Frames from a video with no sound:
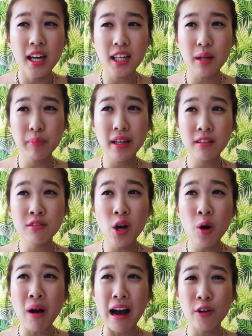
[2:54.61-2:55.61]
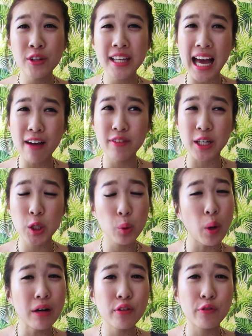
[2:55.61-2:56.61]
and I'm like no I only have like
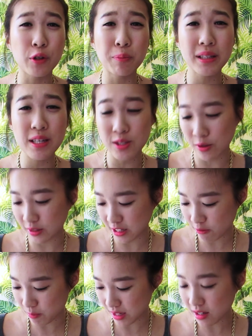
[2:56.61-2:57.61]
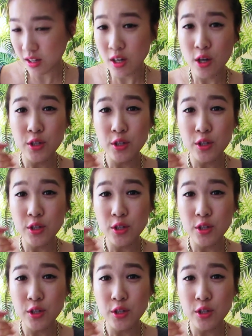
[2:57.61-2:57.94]
12 of you please don't leave me